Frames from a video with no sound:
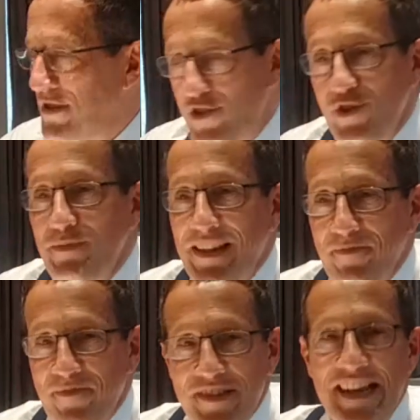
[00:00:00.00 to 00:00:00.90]
I'm
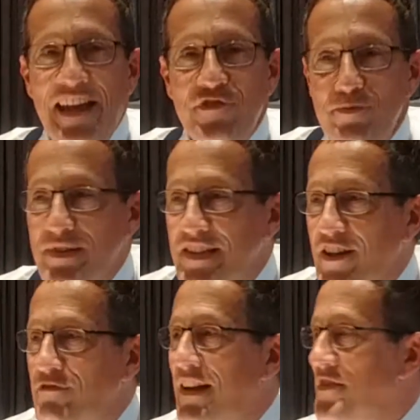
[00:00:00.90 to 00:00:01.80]
assuming that
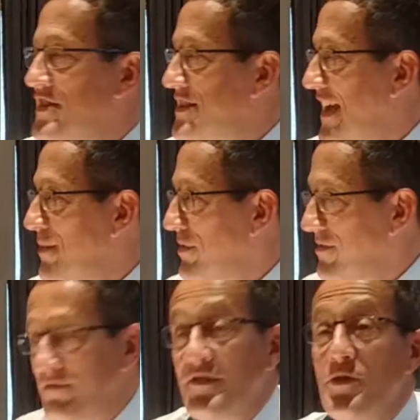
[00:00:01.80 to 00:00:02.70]
everybody around this
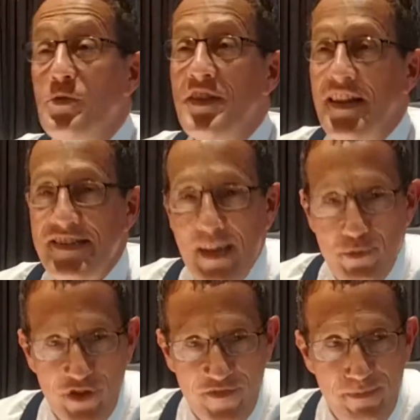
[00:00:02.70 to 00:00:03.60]
table, with the
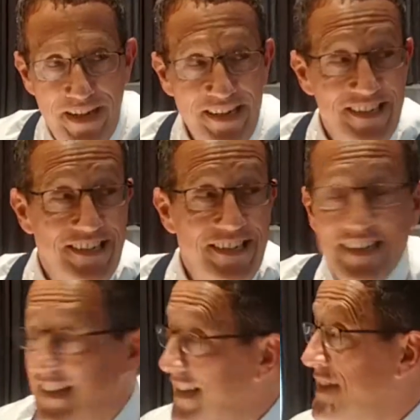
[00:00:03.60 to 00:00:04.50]
exception of me,
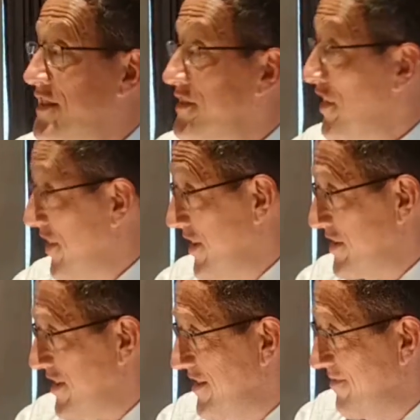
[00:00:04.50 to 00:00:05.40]
is under
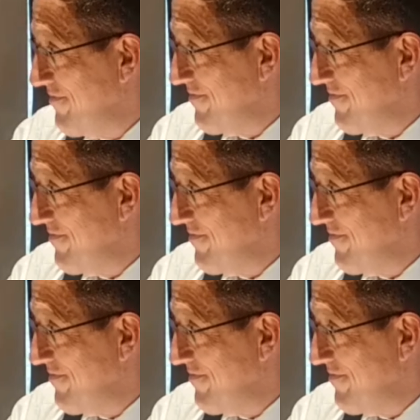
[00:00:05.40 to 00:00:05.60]
30.